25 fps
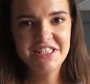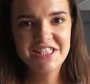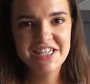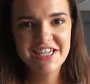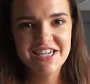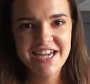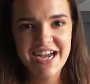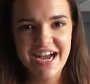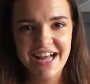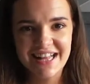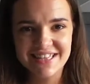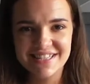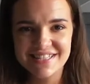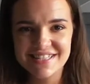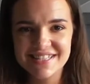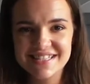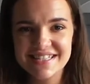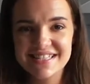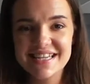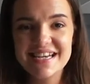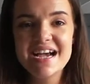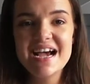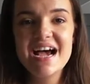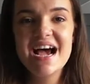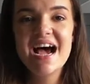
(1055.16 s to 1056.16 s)

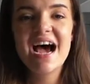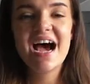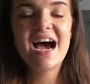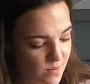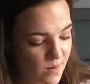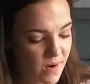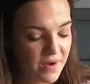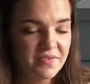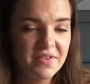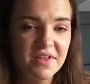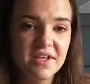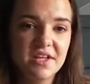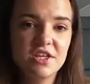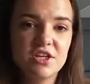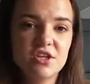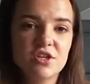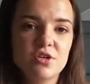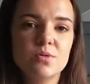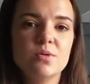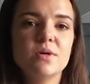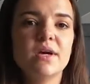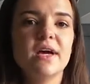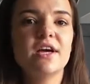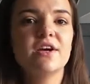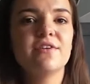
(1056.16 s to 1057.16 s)
colours. So I think
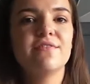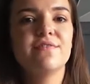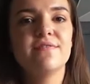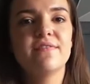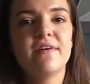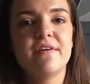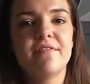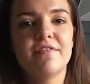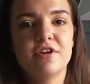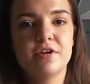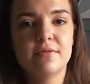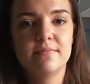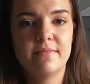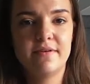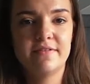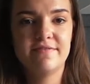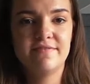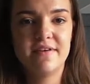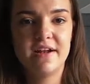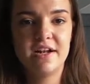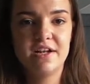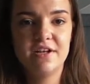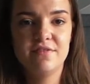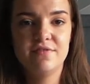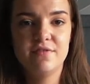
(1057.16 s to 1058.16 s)
you get a very good
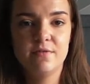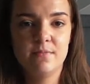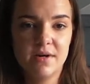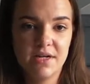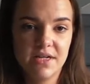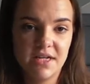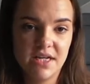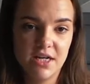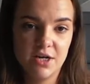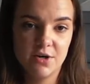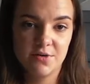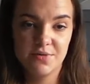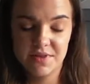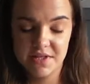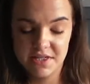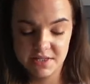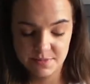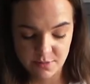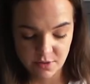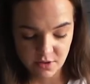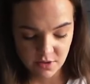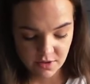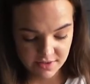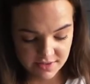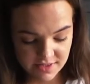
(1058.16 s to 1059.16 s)
value for money on this
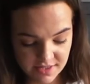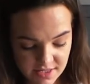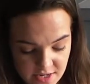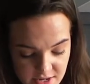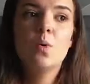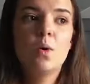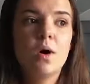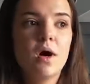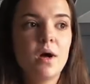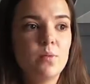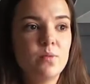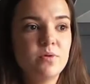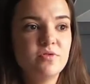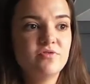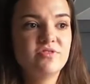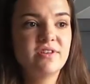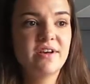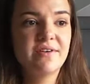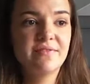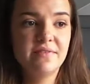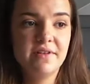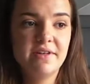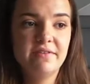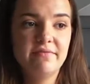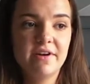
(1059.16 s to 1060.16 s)
box. Or I would
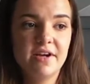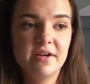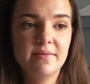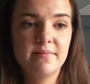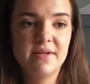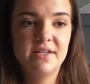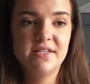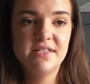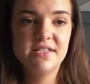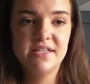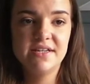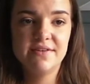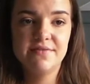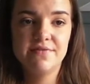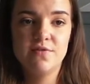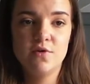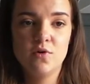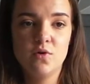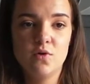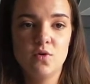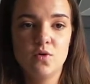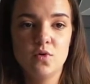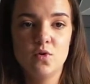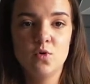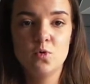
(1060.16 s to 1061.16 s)
definitely recommend it for
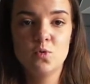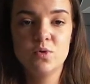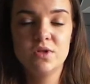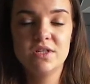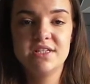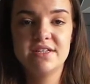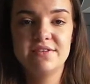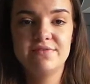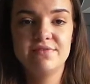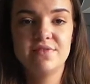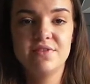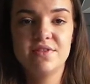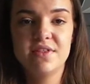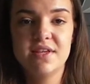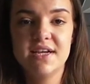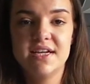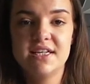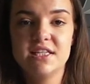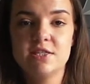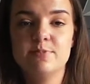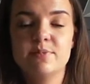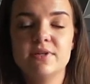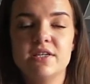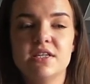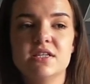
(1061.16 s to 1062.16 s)
all the different
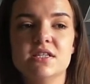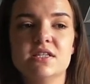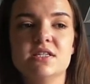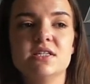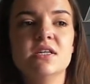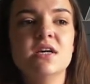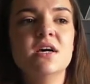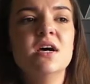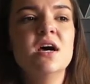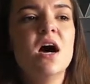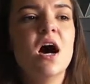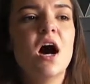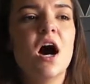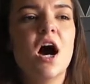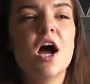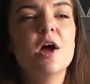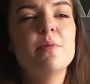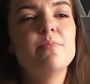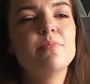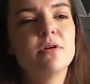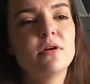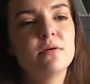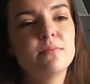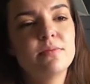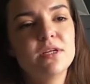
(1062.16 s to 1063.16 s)
things, because I
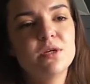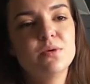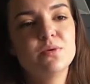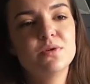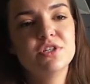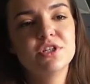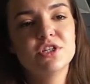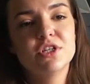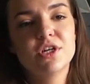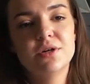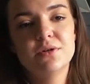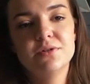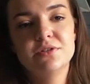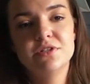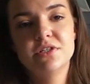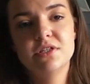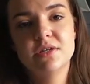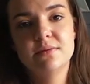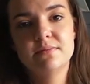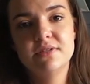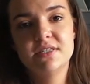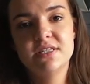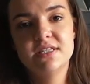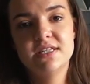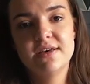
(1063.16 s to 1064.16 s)
probably wouldn't go to
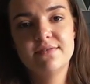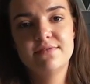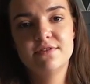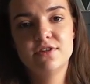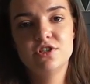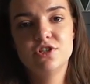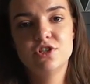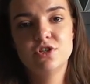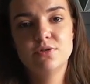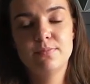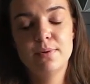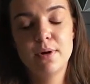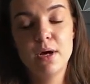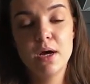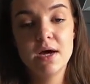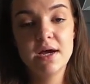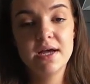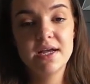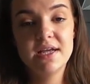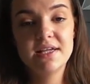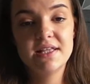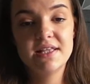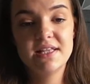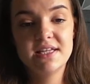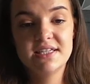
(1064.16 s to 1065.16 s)
No.7 to
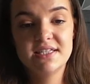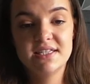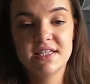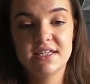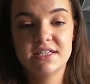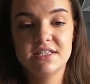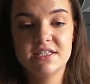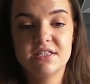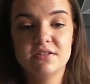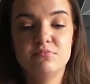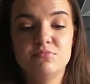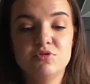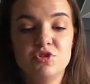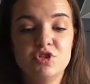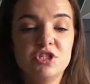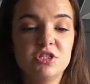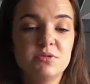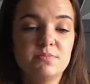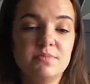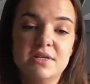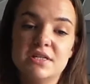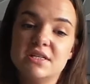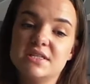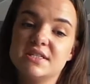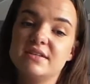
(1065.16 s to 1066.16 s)
buy these items
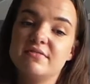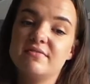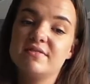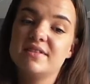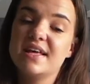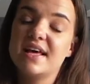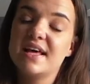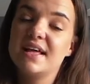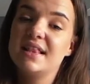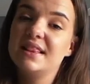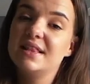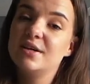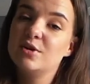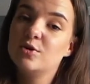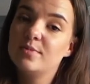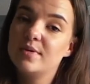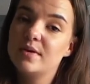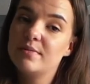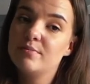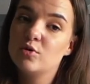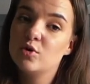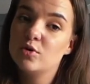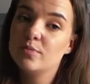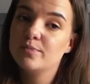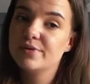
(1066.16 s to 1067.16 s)
just because they're that a little bit
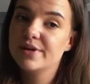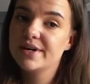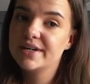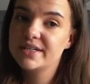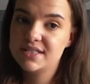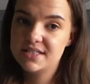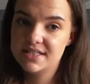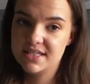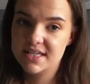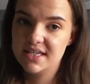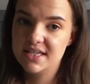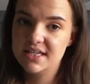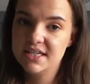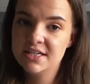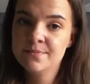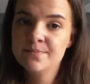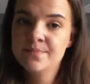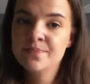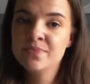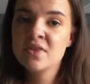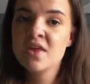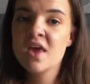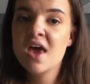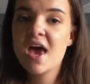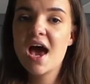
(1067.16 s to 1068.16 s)
more pricey.
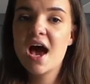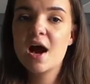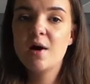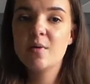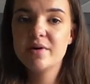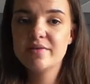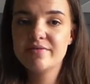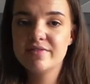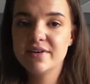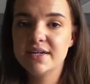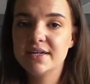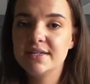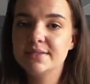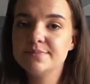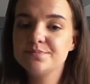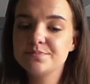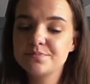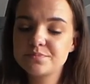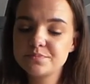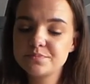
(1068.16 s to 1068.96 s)
However,